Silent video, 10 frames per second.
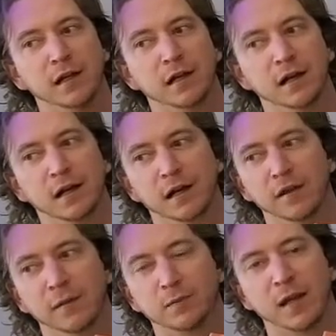
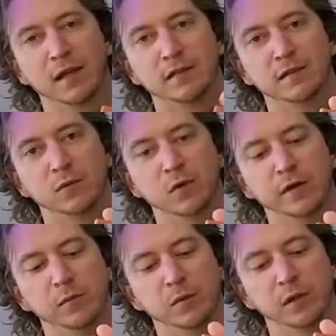the past doesn't want
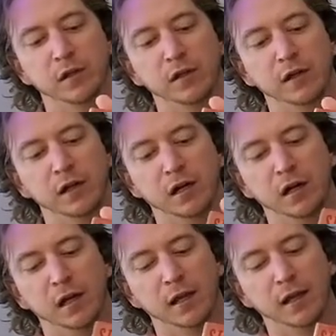him to be there,
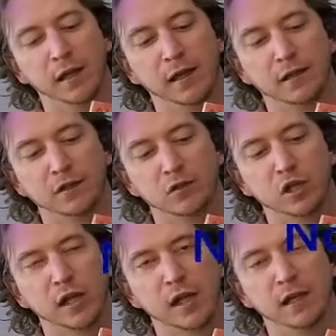and so
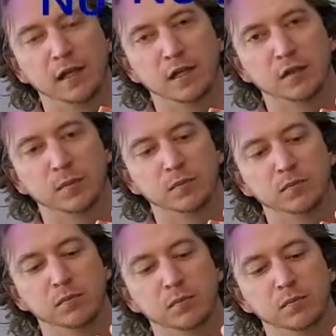shenanigans
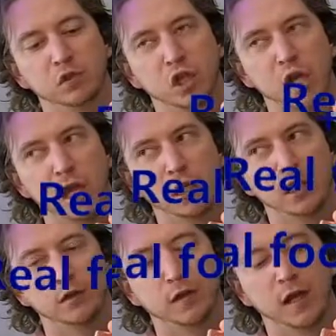
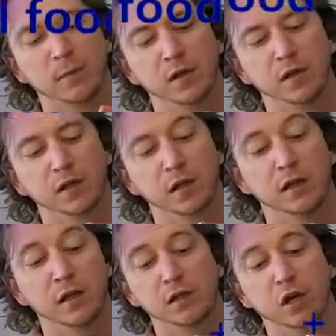happen. And
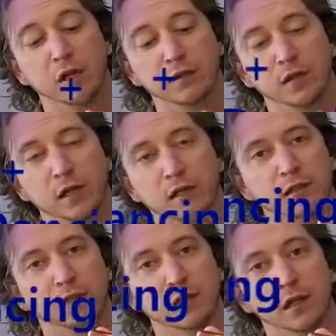then you also get
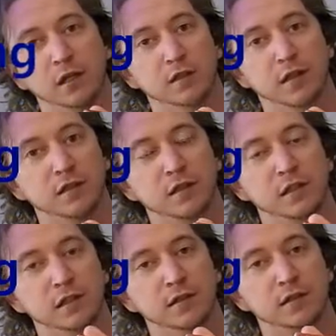a
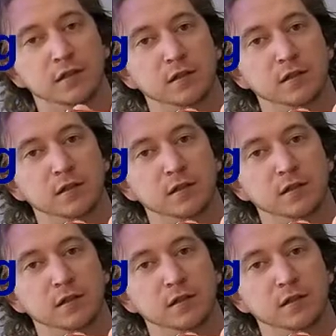60s